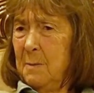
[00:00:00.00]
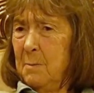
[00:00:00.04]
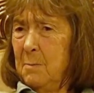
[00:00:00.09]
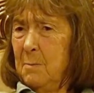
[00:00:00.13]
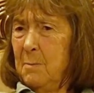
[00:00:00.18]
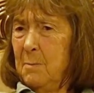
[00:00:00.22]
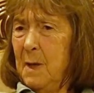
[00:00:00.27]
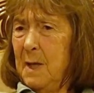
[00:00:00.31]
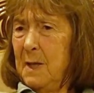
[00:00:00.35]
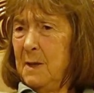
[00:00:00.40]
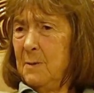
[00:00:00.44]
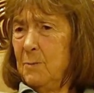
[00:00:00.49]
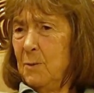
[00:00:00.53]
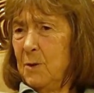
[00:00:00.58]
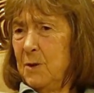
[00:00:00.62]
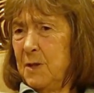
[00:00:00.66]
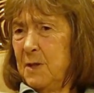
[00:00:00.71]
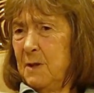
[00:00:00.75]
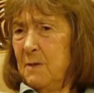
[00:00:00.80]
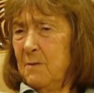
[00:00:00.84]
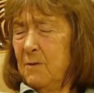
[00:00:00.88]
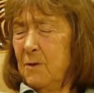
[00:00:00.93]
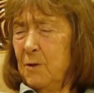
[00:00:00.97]
main
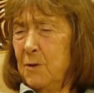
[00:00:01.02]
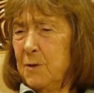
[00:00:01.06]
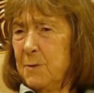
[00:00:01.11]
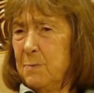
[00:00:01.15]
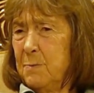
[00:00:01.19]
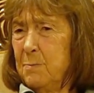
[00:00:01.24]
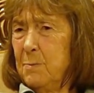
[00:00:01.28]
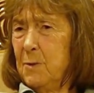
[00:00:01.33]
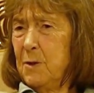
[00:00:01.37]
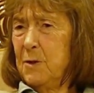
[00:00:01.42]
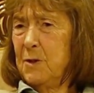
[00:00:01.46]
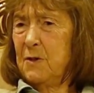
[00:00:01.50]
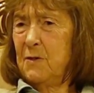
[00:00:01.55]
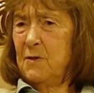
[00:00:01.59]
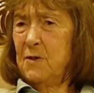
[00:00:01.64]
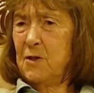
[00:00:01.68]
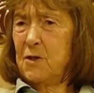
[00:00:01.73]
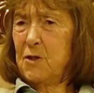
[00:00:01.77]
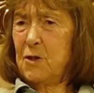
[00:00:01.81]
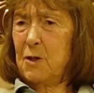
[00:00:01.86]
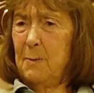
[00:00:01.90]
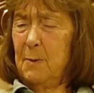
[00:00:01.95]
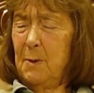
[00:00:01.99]
ones that caused most of the
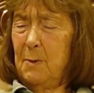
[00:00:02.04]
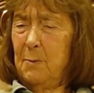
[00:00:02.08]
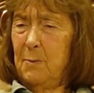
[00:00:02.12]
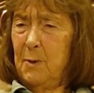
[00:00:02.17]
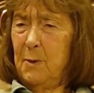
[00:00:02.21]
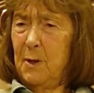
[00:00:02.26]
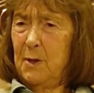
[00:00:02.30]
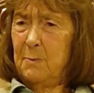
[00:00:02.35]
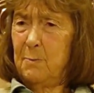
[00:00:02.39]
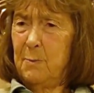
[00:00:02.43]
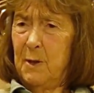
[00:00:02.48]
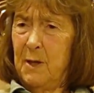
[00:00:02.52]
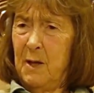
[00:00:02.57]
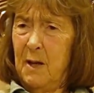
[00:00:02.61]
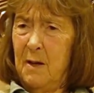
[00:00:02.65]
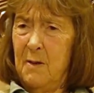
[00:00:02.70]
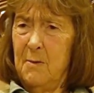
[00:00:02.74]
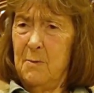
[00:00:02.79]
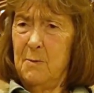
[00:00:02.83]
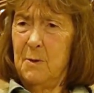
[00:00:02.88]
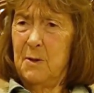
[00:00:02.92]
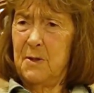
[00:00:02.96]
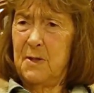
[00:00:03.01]
trouble, but
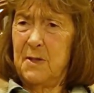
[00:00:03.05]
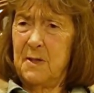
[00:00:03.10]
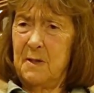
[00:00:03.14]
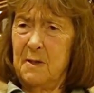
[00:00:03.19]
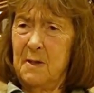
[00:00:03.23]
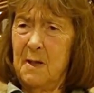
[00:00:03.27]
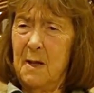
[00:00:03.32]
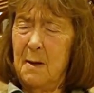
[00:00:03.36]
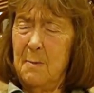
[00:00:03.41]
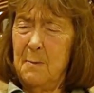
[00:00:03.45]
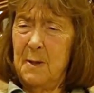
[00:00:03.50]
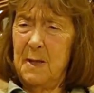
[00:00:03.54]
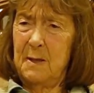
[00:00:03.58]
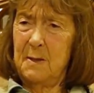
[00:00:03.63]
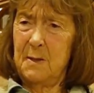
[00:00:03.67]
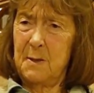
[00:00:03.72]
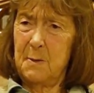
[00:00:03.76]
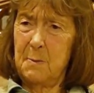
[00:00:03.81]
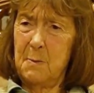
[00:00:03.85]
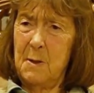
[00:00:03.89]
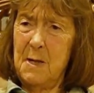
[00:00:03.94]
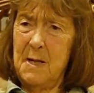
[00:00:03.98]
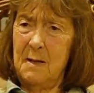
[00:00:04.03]
other ones are coming
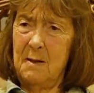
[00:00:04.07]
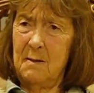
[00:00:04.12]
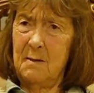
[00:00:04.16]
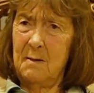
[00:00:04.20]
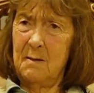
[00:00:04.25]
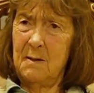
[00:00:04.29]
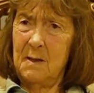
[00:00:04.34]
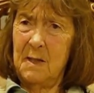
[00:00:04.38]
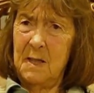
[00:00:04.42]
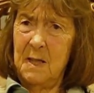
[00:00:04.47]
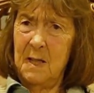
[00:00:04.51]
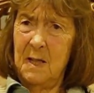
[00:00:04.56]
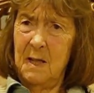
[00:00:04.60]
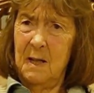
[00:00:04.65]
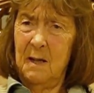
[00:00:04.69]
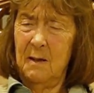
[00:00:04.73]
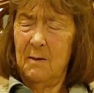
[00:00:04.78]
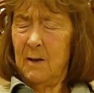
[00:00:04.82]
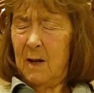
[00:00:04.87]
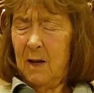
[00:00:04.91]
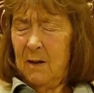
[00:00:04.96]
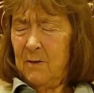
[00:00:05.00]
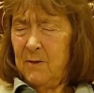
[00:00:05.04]
as well,
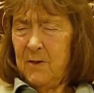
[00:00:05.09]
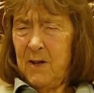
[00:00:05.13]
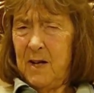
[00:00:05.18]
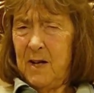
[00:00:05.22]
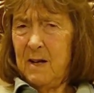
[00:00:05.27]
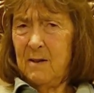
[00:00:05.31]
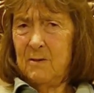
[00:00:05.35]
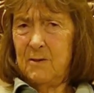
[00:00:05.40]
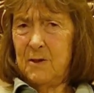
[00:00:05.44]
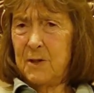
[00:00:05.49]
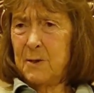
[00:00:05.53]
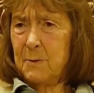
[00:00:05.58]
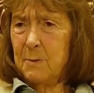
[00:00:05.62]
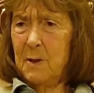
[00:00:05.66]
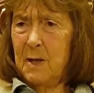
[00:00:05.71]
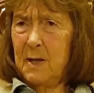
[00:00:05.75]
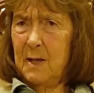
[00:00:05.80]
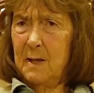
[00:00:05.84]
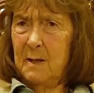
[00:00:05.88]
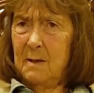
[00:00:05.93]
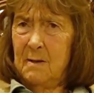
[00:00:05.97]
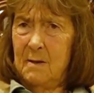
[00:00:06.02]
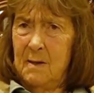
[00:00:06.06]
are there as
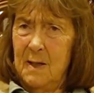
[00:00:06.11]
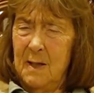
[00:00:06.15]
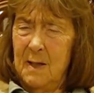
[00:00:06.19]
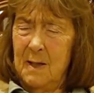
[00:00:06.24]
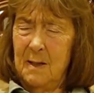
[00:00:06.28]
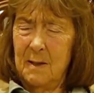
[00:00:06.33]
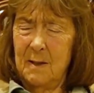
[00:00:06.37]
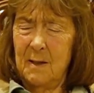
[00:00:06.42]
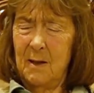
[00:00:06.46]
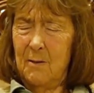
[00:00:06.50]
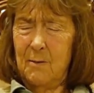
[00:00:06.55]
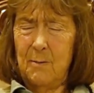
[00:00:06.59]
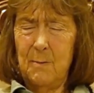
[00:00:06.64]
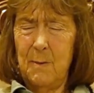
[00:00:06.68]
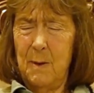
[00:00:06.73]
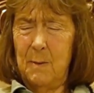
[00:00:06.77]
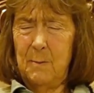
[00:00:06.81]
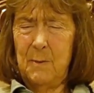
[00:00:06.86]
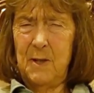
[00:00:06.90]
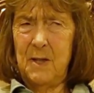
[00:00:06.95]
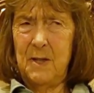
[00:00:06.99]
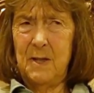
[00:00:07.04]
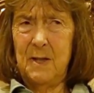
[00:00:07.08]
well. I have
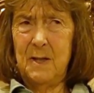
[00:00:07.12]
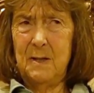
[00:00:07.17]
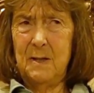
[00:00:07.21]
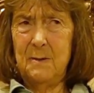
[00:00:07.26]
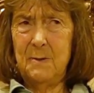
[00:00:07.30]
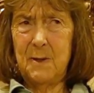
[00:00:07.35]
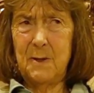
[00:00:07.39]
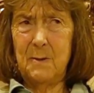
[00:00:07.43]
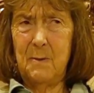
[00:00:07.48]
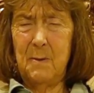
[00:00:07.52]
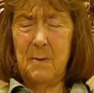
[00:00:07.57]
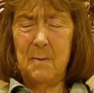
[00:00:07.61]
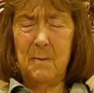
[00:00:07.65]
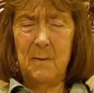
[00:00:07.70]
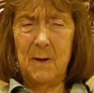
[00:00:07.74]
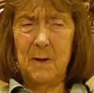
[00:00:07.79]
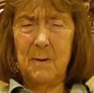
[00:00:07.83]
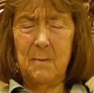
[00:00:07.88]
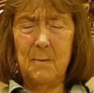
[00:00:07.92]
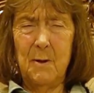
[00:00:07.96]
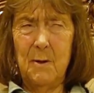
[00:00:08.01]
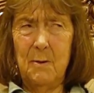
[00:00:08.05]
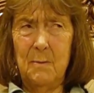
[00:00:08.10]
under the nose of them at
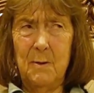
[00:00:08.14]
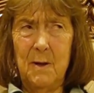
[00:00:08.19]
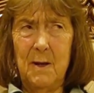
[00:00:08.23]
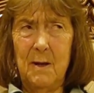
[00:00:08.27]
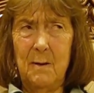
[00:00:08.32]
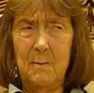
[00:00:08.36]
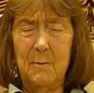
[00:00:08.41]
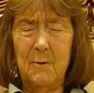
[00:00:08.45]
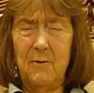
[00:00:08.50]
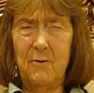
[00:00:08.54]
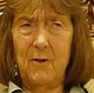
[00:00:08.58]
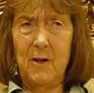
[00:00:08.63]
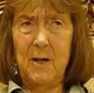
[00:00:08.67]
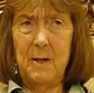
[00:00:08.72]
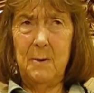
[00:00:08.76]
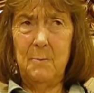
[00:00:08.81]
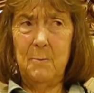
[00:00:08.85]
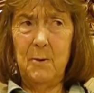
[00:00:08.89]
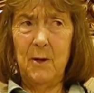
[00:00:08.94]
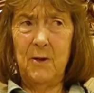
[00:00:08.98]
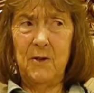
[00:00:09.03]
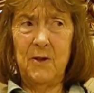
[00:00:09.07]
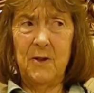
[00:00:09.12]
the moment, I'm afraid.
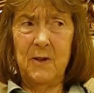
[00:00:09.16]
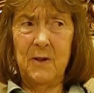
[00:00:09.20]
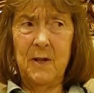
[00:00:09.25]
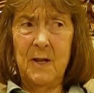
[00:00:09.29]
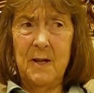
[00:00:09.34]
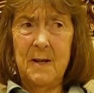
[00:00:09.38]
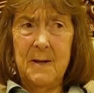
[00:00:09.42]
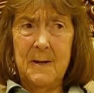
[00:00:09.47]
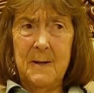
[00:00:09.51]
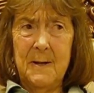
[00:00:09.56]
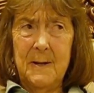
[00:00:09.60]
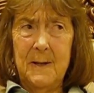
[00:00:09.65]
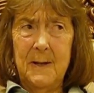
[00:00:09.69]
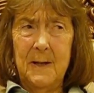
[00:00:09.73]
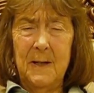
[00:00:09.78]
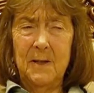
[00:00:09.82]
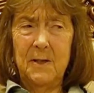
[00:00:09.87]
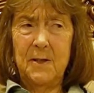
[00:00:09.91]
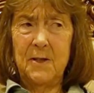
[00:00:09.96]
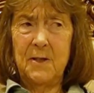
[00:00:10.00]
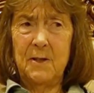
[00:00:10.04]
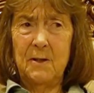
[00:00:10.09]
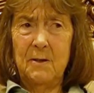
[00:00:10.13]

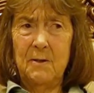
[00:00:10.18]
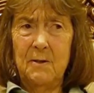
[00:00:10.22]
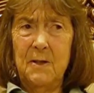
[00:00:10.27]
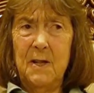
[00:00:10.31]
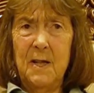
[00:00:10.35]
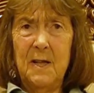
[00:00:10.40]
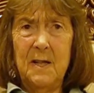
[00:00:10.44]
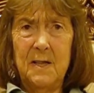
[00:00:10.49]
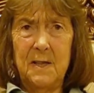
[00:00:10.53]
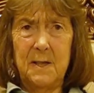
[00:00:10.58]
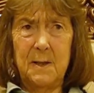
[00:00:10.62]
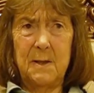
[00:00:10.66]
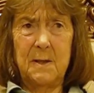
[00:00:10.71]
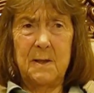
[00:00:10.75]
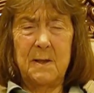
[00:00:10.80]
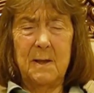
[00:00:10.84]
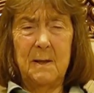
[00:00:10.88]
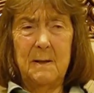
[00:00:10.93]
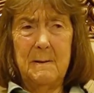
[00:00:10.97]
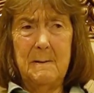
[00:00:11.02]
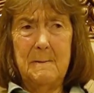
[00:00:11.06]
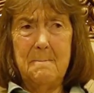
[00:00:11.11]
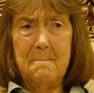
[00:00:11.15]
And so yes,
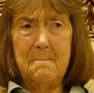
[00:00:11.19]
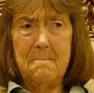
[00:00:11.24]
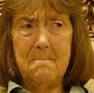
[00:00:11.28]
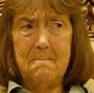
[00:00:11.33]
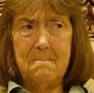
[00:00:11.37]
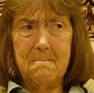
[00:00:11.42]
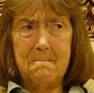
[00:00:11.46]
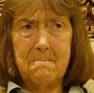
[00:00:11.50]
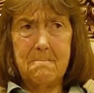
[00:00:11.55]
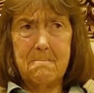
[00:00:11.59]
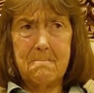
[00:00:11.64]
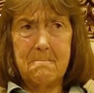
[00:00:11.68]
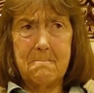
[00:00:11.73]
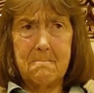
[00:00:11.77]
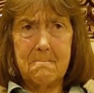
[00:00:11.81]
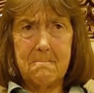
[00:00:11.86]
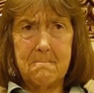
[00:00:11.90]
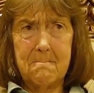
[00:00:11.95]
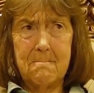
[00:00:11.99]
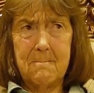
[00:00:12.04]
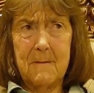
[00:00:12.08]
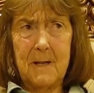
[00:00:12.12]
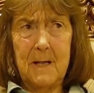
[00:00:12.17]

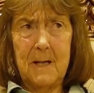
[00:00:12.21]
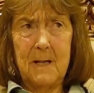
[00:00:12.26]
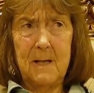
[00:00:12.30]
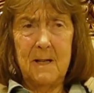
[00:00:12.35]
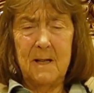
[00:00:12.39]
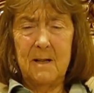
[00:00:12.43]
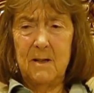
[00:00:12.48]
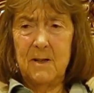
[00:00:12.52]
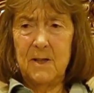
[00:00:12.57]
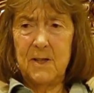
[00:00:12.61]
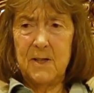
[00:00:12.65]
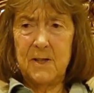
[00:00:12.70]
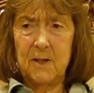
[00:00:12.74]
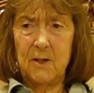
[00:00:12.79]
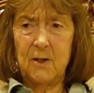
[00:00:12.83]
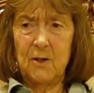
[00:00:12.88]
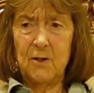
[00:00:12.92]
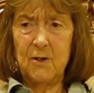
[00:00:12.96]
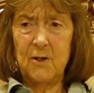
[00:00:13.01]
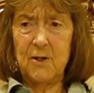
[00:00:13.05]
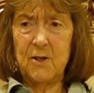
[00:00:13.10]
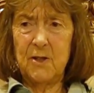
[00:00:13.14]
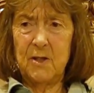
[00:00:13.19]
there's
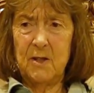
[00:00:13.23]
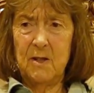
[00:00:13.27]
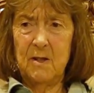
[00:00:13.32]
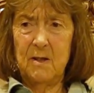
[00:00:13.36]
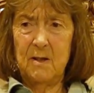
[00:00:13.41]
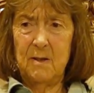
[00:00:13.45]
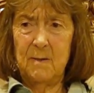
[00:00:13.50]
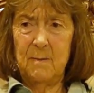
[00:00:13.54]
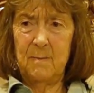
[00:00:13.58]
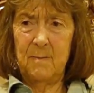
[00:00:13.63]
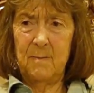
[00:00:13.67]
concern.